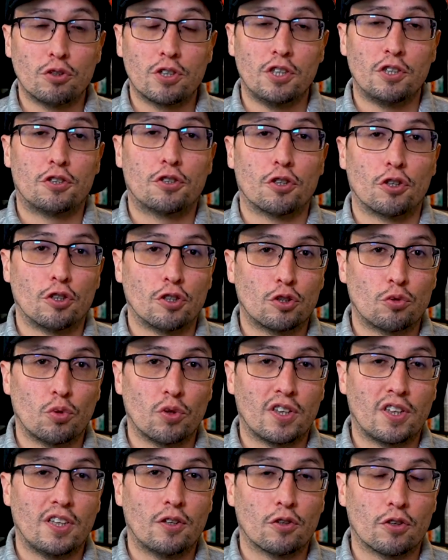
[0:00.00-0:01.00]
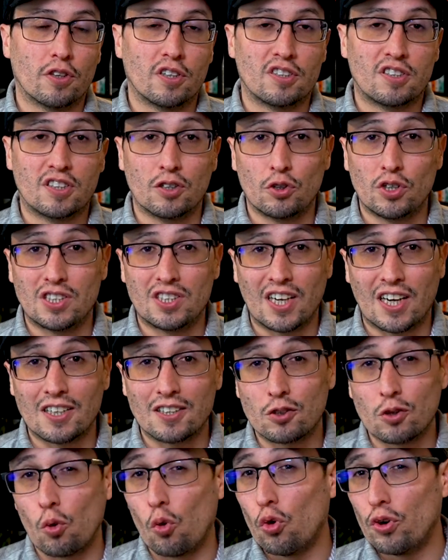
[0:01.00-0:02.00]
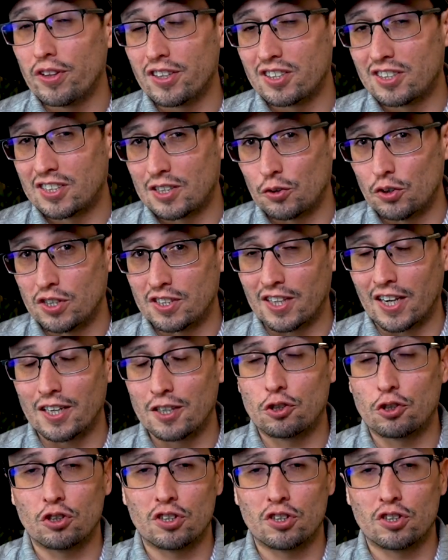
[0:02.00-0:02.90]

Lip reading: concerns with either the Series S or the Series X,